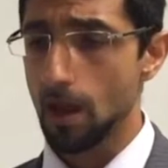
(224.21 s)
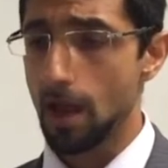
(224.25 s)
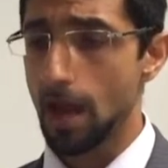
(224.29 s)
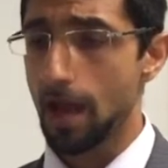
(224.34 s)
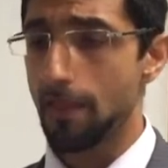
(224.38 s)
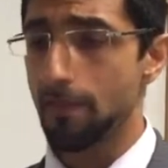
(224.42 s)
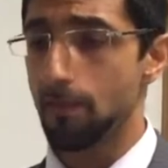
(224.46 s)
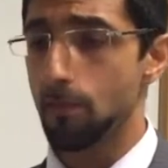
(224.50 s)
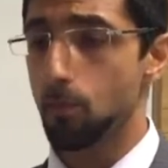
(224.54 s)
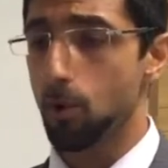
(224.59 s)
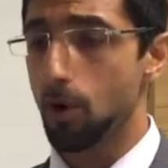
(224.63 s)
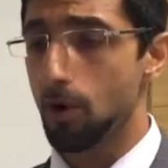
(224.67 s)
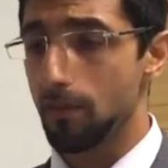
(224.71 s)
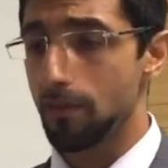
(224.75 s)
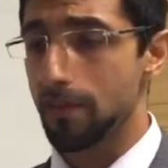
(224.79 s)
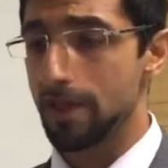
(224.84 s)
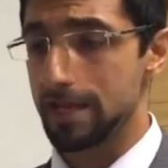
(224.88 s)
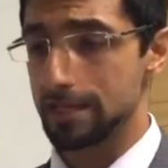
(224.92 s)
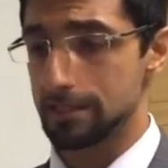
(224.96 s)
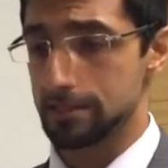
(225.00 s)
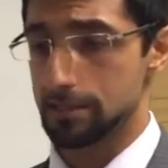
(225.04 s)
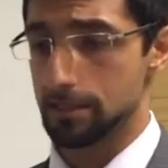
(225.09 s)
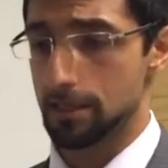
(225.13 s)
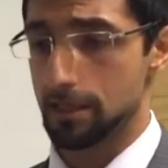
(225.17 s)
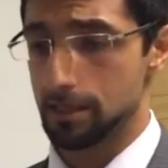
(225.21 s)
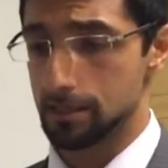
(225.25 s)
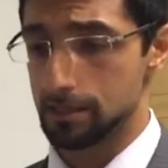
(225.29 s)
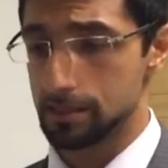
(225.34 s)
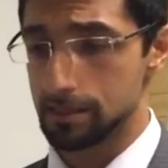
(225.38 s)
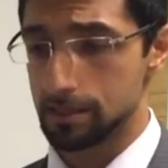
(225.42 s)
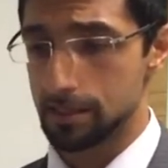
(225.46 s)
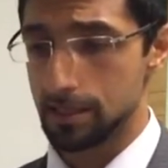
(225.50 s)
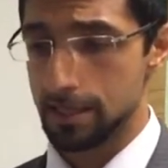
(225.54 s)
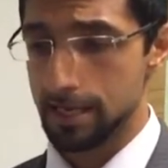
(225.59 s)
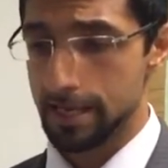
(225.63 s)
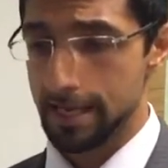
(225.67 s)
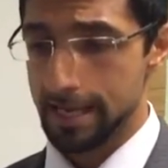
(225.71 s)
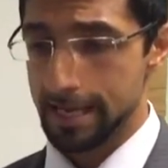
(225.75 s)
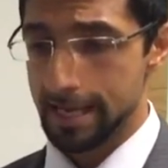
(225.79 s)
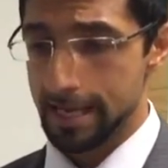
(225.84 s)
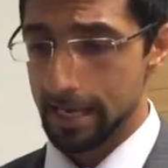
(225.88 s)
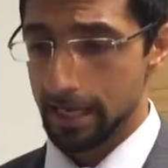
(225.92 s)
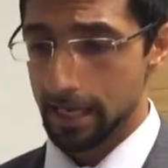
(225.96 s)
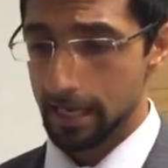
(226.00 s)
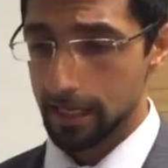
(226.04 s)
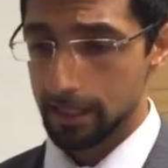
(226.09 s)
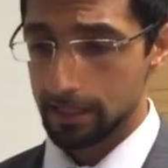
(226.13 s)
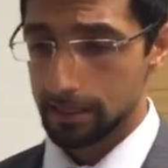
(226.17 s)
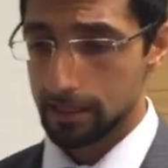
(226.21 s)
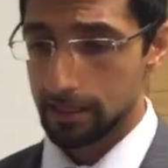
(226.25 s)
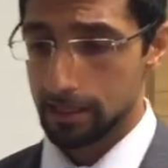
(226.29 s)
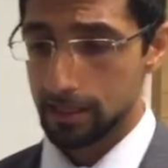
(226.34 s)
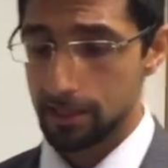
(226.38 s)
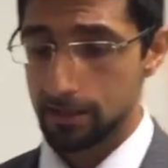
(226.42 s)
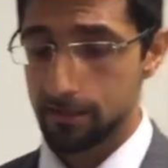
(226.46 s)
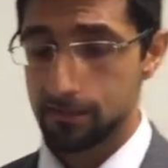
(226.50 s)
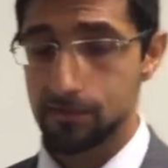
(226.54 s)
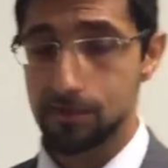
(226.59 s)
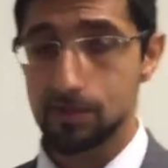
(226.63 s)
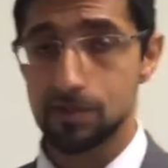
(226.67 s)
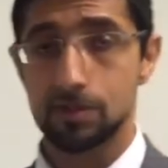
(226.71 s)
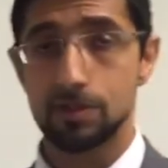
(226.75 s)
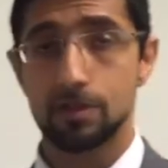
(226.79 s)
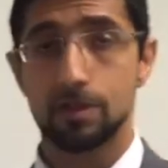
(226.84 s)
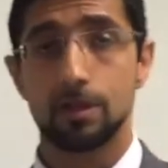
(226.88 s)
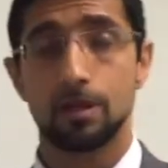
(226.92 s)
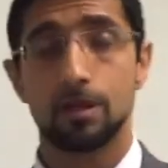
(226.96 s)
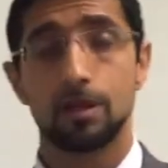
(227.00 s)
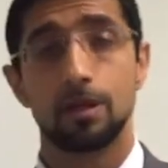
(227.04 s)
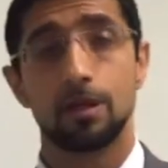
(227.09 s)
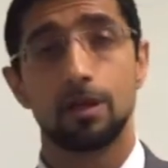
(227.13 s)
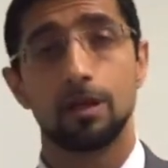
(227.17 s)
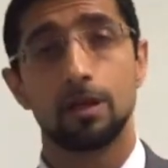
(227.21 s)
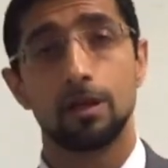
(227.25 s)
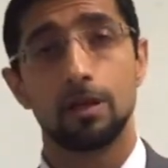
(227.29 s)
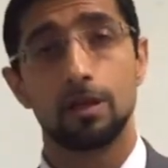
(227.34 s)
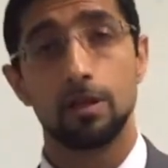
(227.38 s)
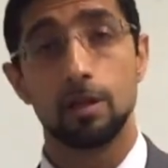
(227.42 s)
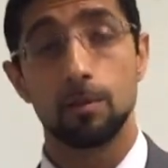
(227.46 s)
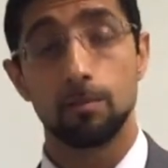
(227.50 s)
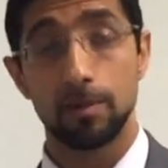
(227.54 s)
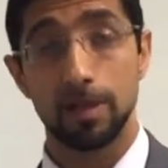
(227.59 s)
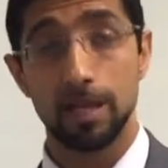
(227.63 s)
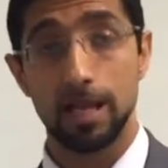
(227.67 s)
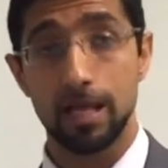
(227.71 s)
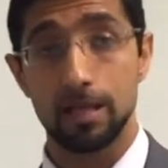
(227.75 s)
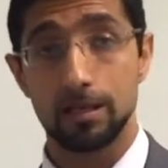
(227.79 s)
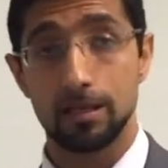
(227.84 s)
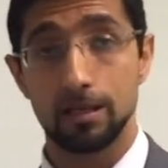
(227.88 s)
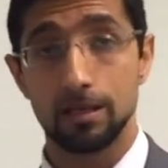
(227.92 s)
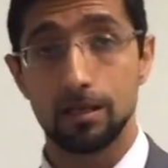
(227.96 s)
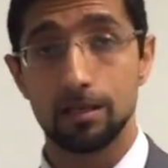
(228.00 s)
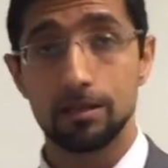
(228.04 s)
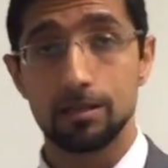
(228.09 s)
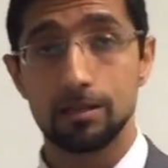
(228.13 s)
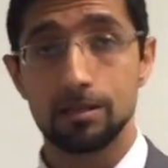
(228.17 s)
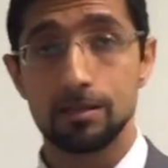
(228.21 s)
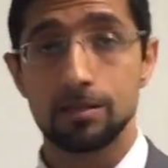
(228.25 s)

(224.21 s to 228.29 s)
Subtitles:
And what that does, it gives the planner